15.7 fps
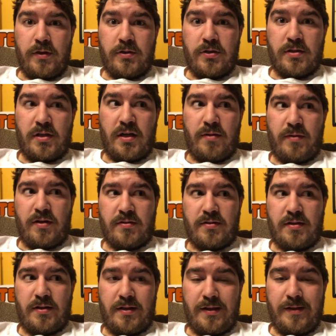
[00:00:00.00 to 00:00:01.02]
It just came out
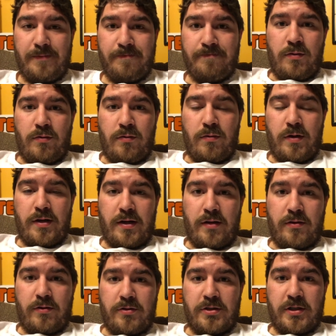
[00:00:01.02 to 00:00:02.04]
tonight. We went
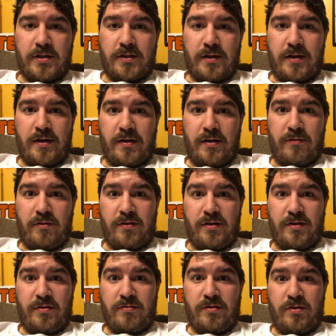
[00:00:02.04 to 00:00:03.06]
down there and checked that out. I really
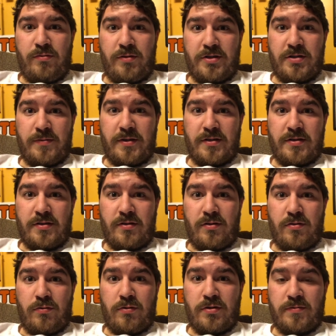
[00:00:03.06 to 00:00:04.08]
don't know much about
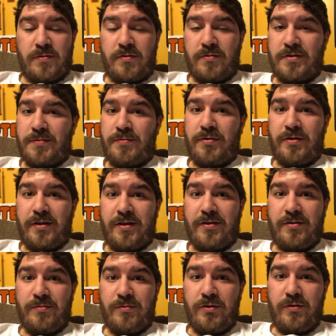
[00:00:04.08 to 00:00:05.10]
Star Wars, but it was a pretty
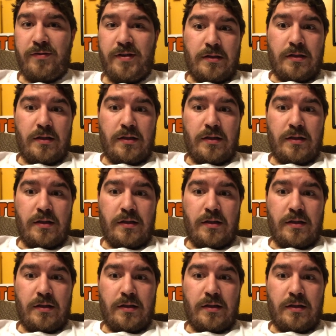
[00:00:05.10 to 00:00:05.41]
good movie.